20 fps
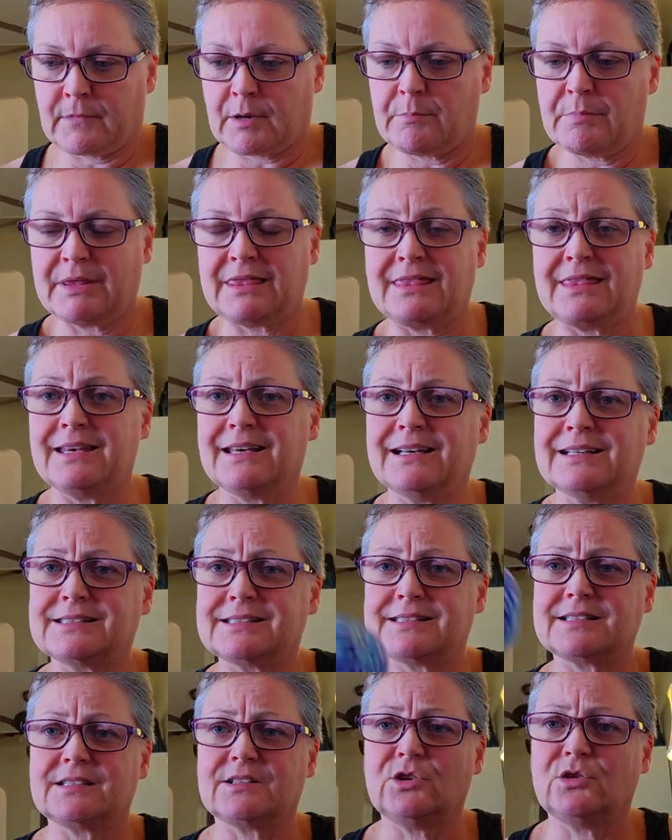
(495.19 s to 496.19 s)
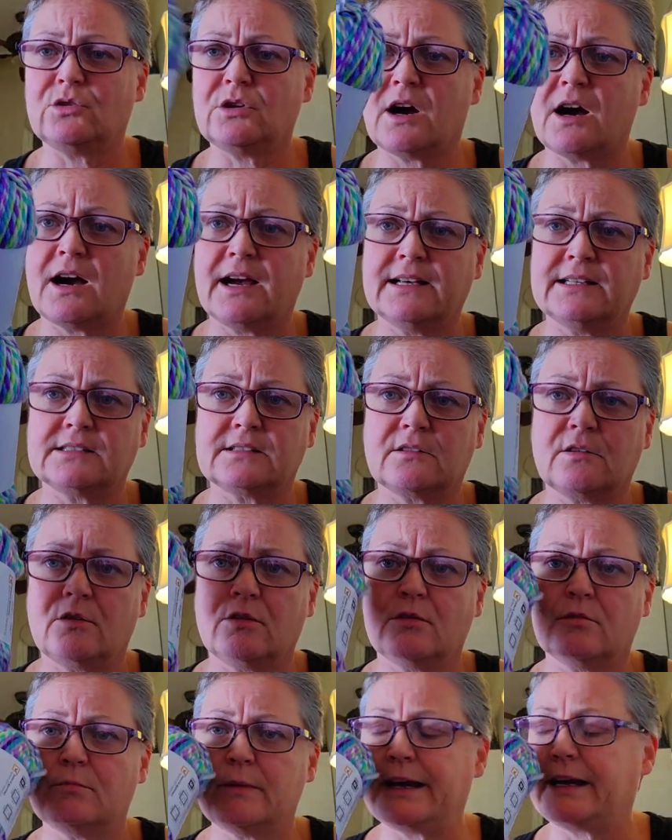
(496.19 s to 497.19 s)
but this, you guys,
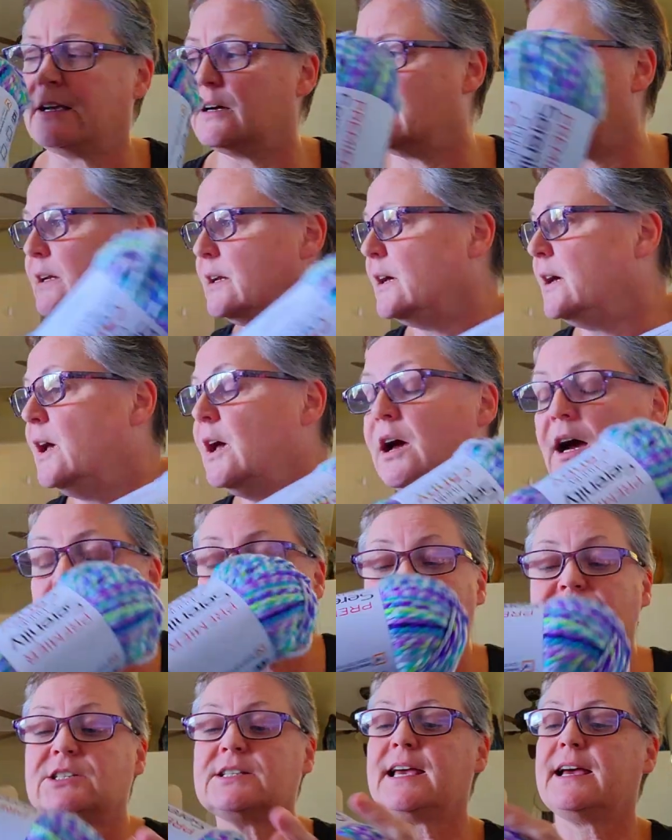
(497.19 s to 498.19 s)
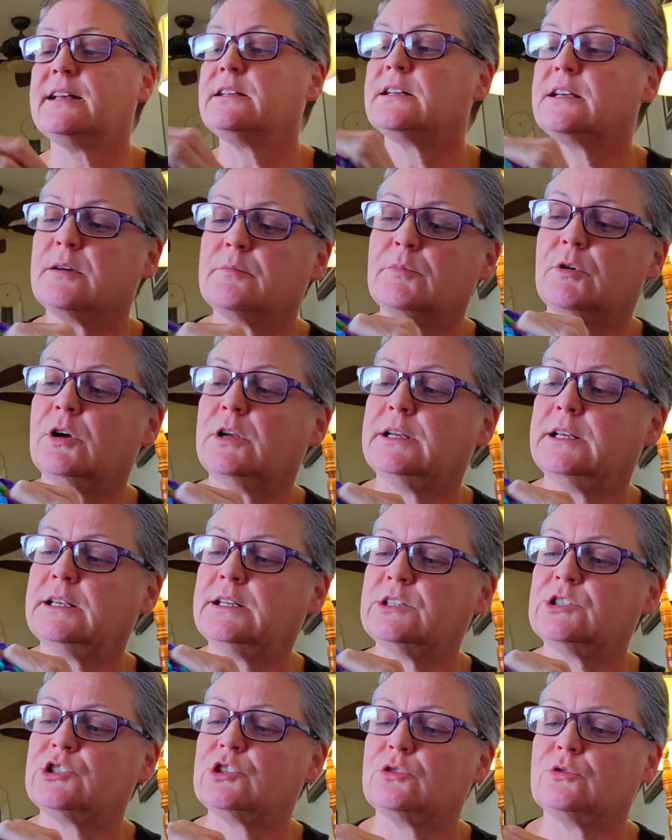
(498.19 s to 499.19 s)
oh my God. I just had to come on
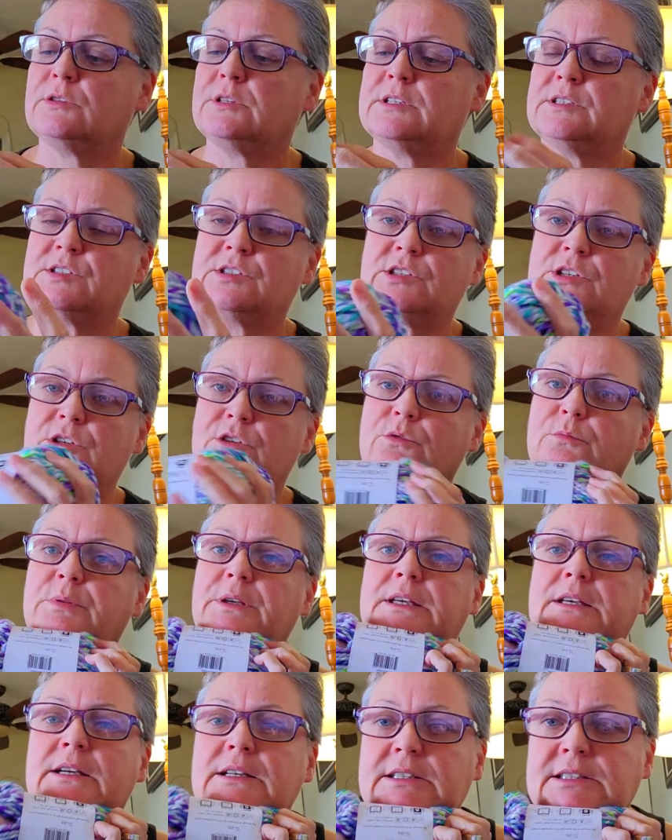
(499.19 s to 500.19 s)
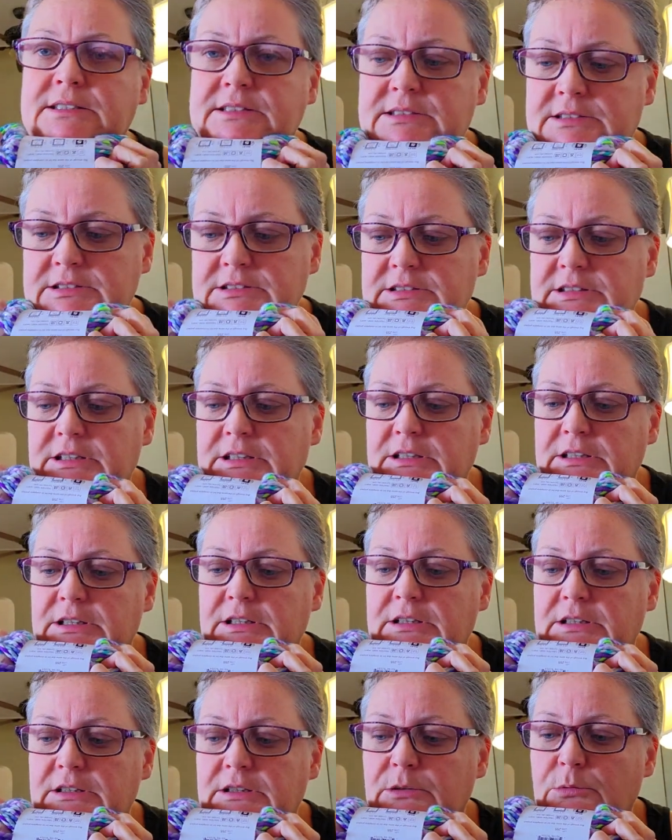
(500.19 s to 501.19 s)
and show this to you because,
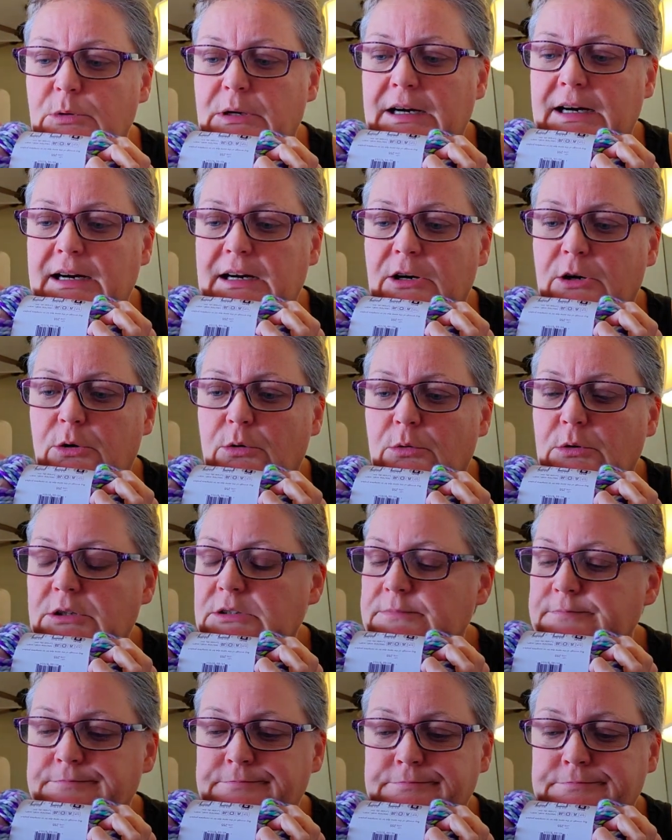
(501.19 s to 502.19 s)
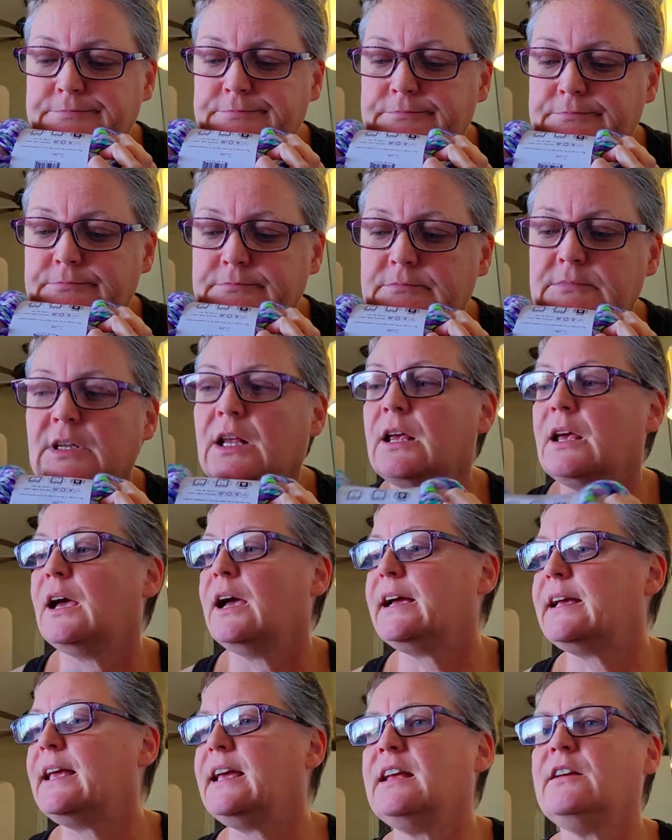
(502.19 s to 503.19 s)
wow.
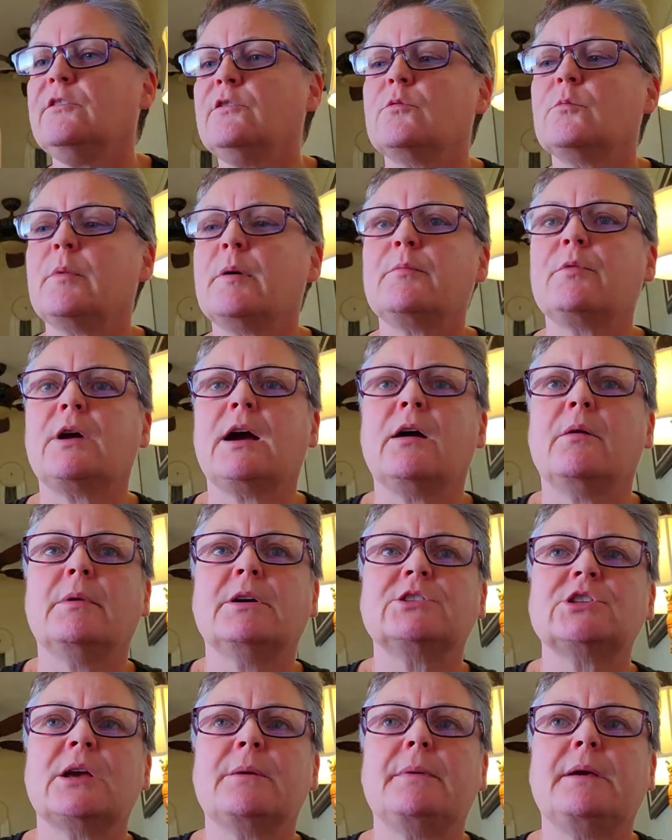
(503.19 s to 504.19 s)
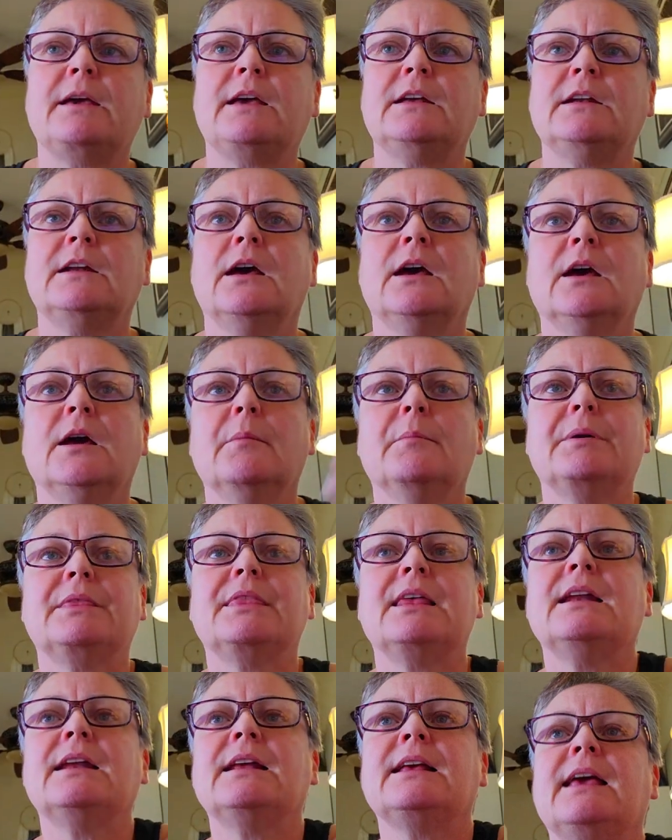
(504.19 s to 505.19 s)
I can't even remember how much I paid. But
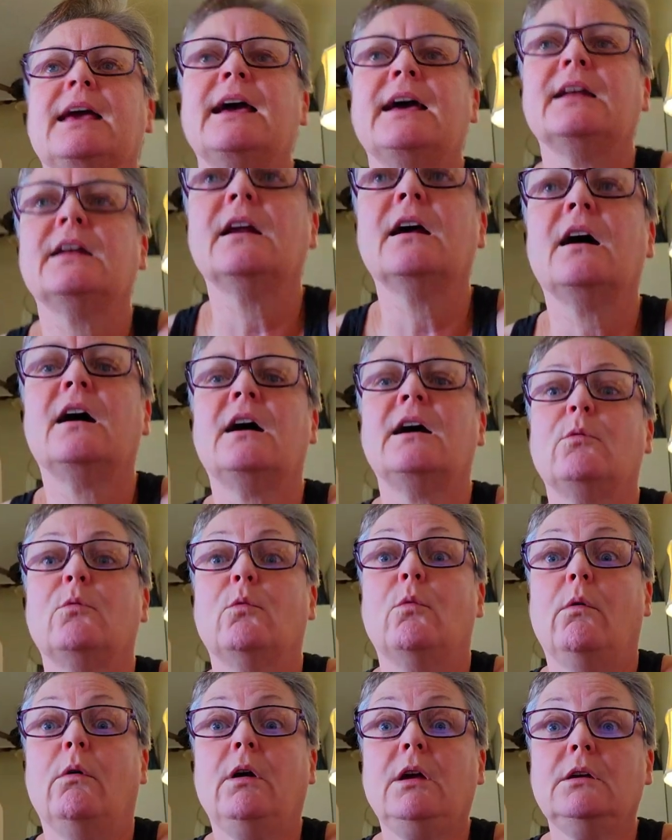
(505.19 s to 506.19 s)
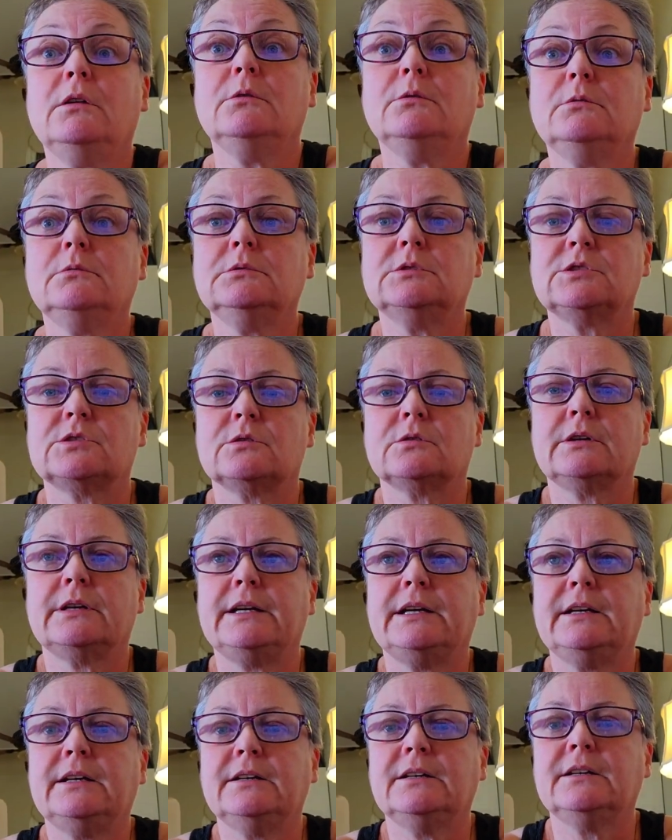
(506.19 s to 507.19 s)
then again, I, whoa,
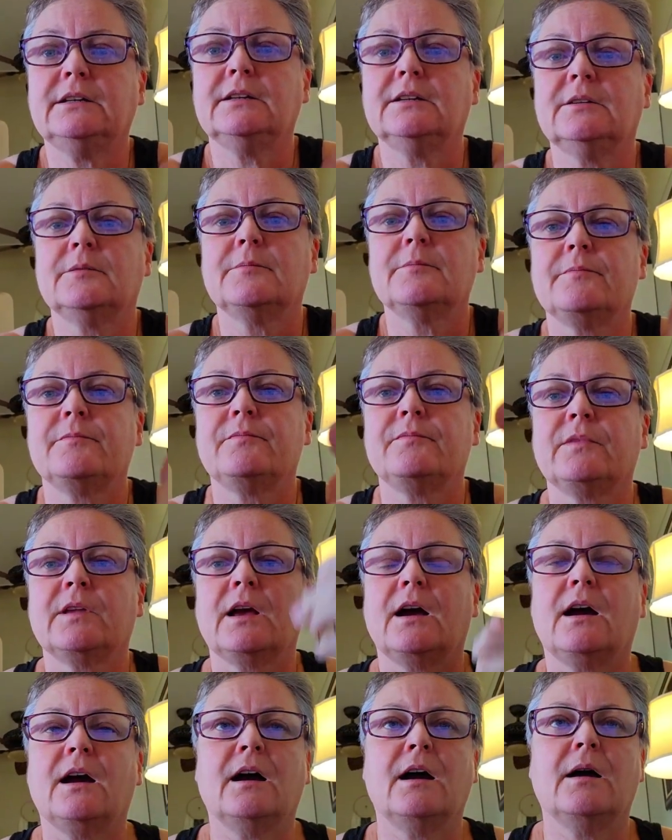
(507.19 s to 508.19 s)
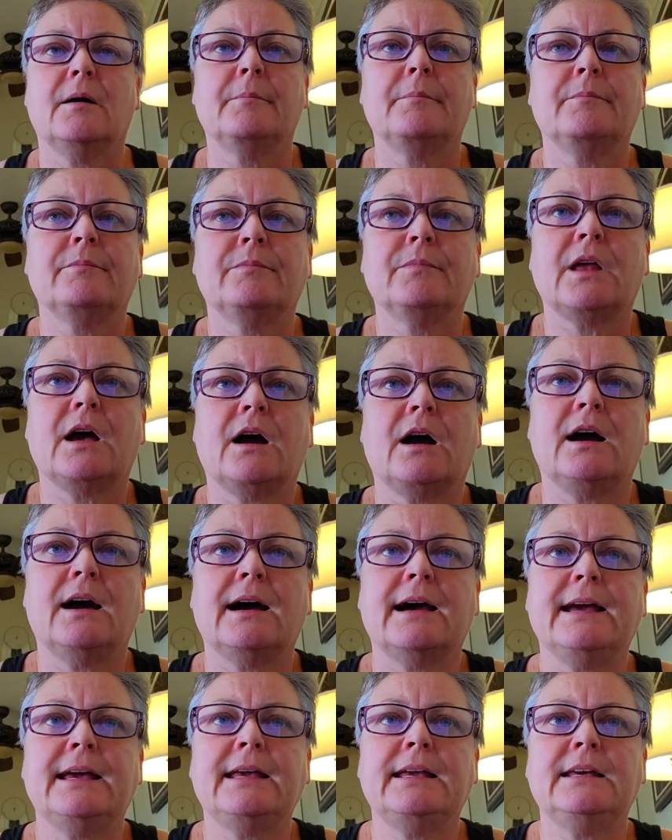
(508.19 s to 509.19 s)
sorry. Um,
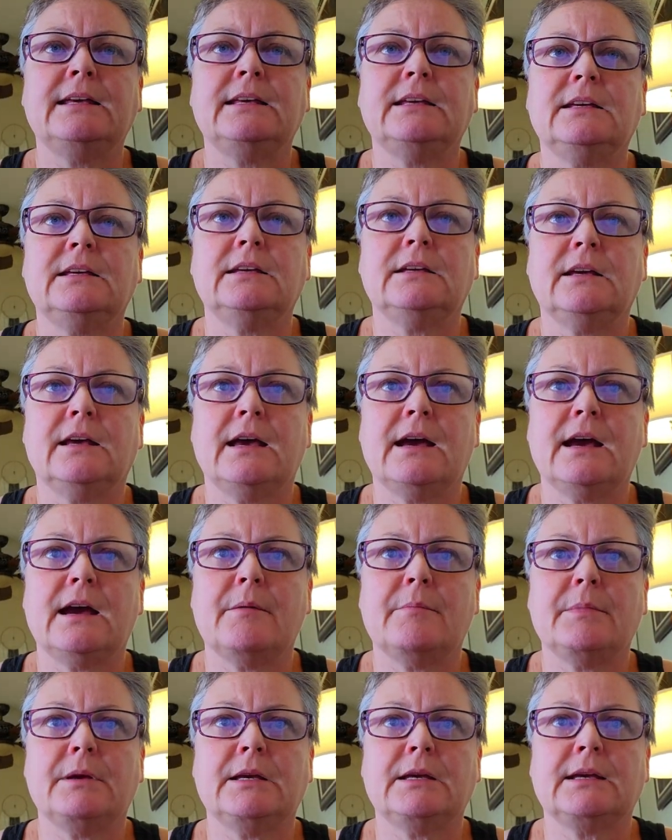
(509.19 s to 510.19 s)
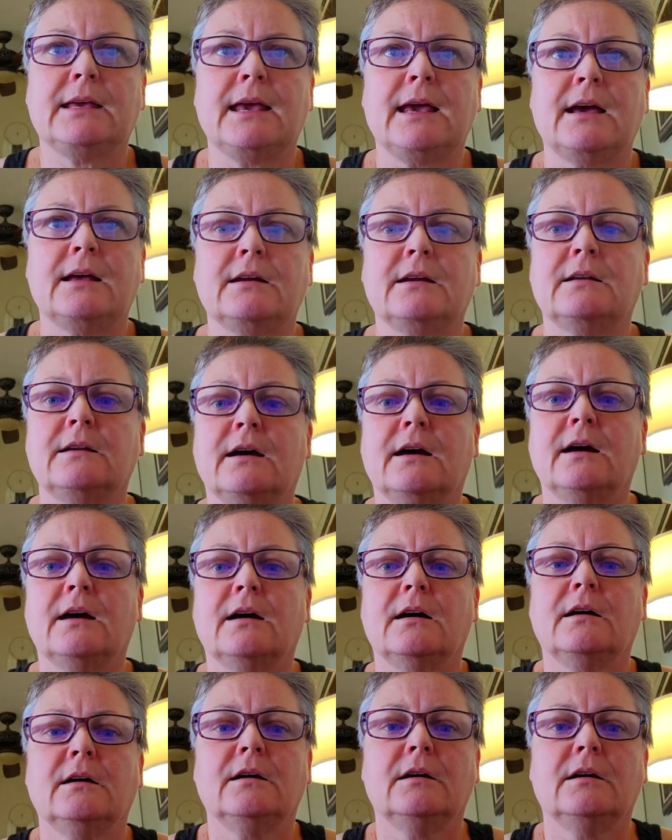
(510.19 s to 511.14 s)
I am in Canada.